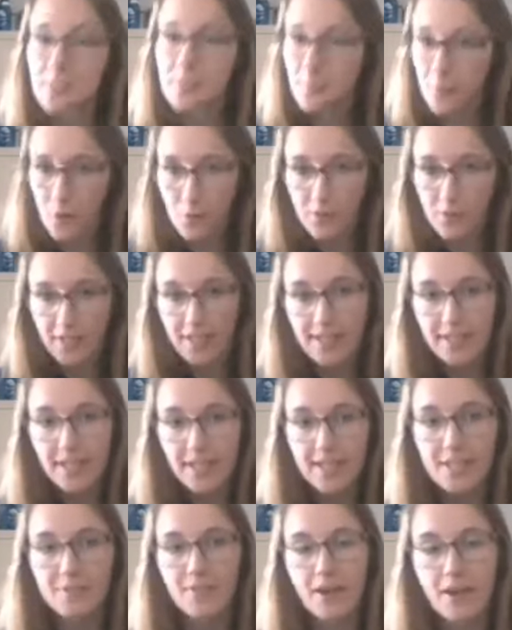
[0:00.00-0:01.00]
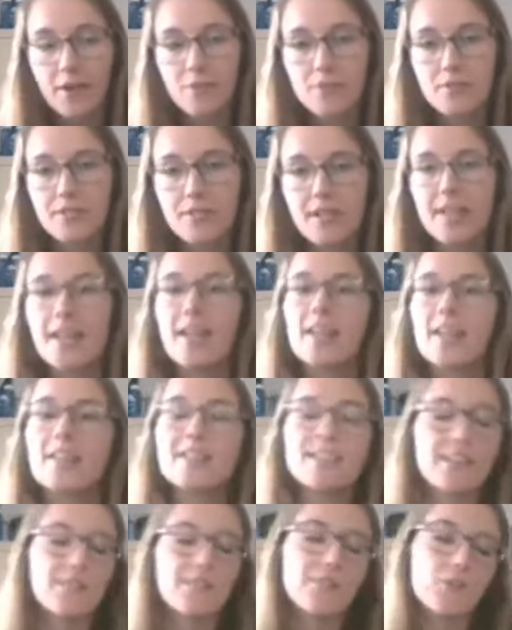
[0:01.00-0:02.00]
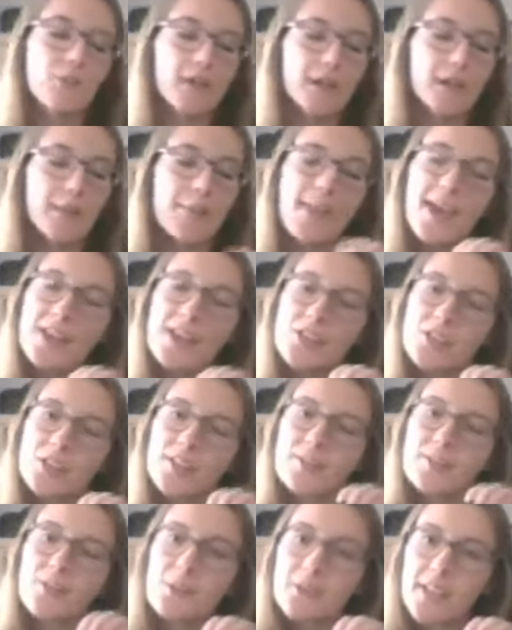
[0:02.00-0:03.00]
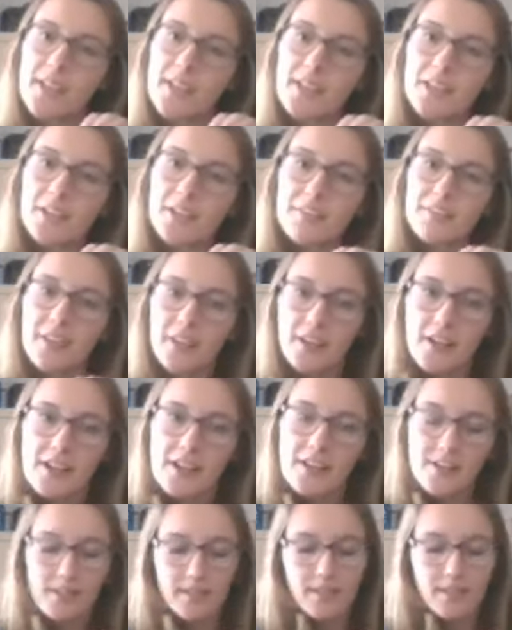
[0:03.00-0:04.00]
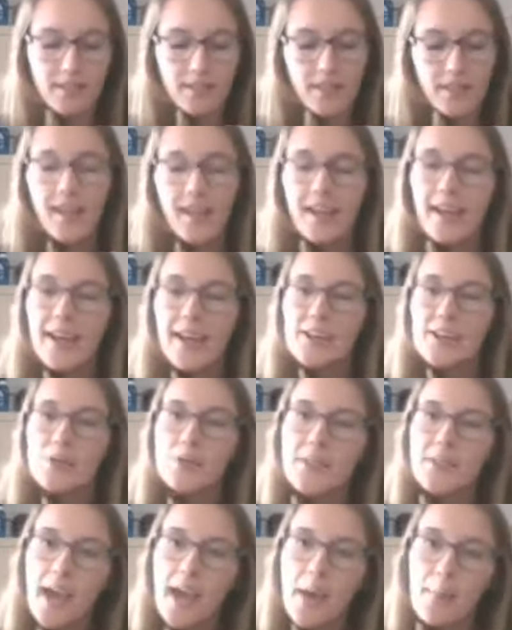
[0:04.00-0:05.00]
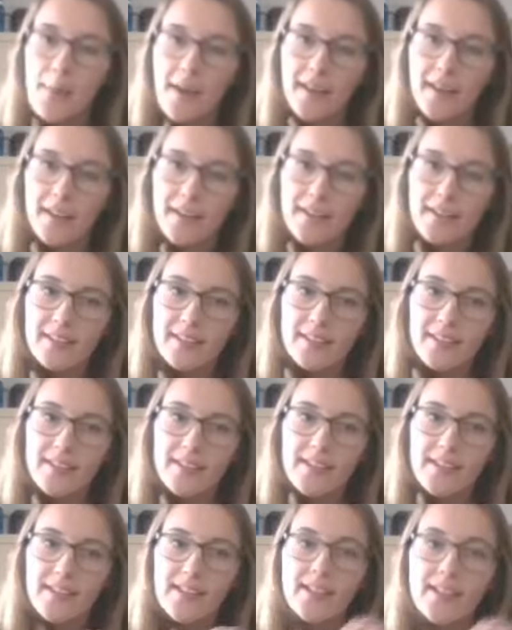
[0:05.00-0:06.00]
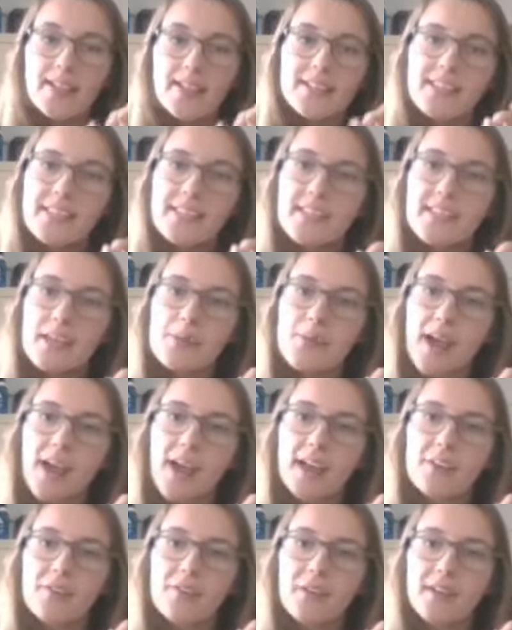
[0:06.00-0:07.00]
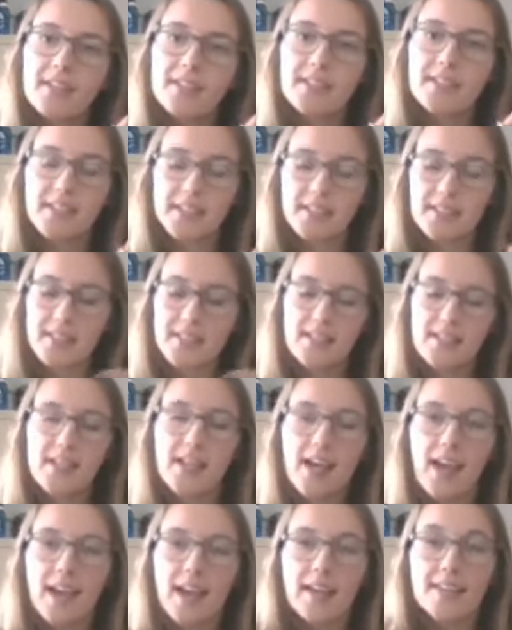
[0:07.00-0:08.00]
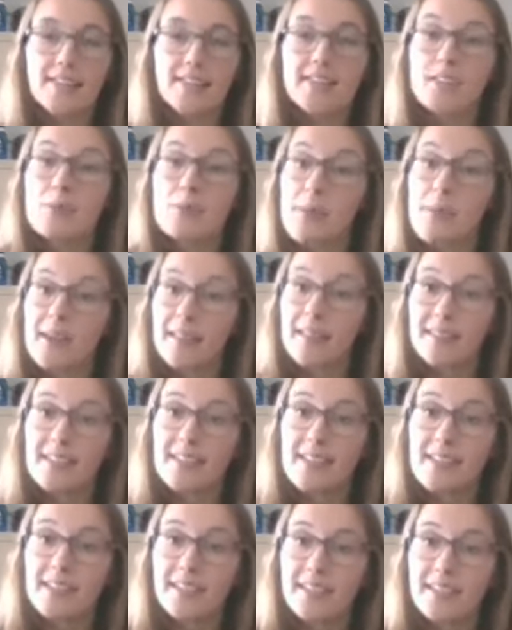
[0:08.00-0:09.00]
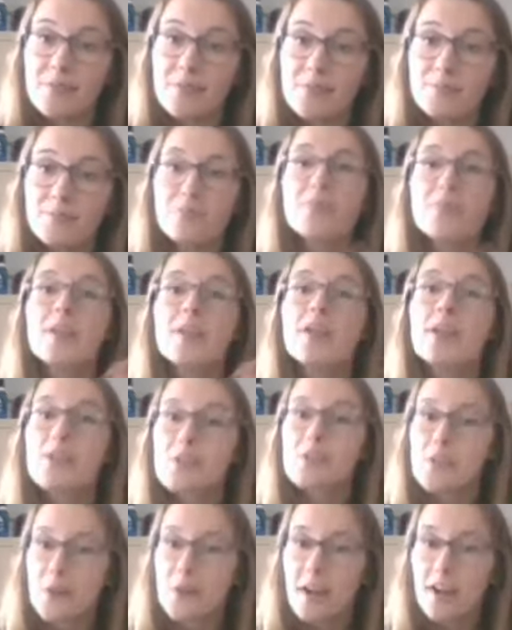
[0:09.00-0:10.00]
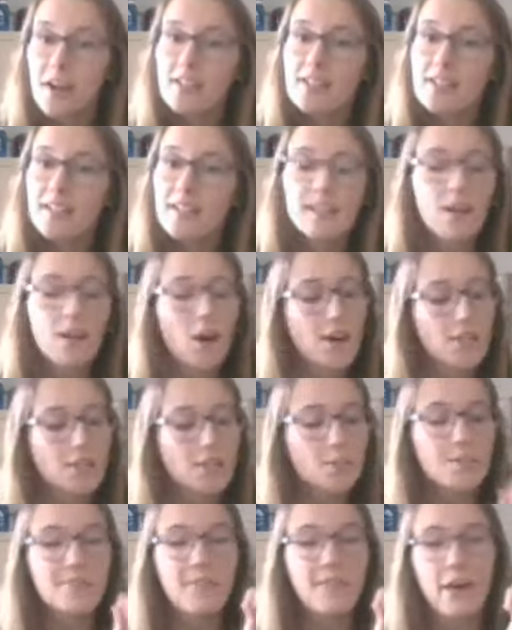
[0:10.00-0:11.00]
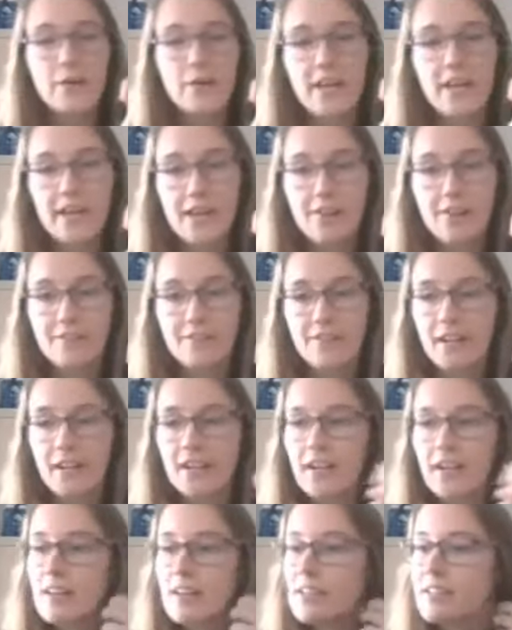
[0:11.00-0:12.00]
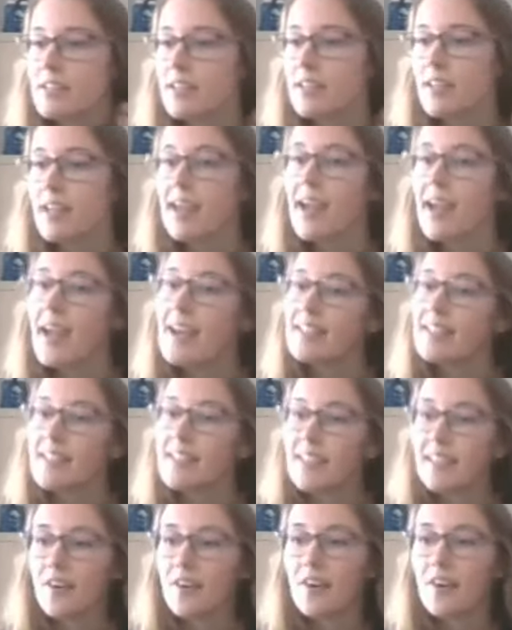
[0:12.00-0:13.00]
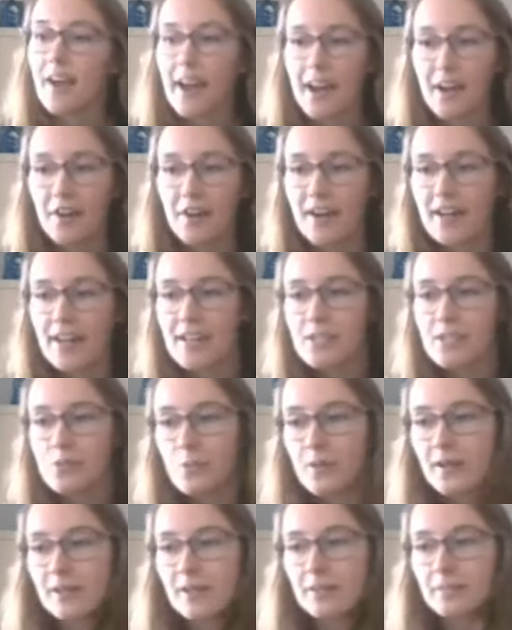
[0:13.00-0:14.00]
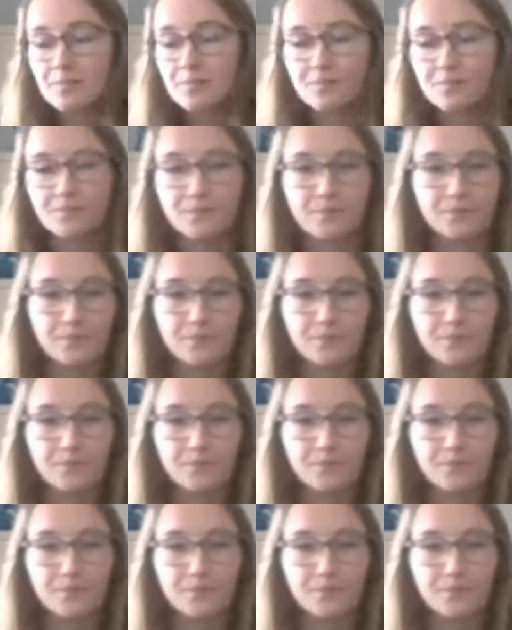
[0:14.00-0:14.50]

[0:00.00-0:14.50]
is a protein that is found, and if you can imagine, if you take your fingernails and you tap on it, it's the same kind of a consistency as the baleen. So keratin can also be found in our fingernails and in our hair as well.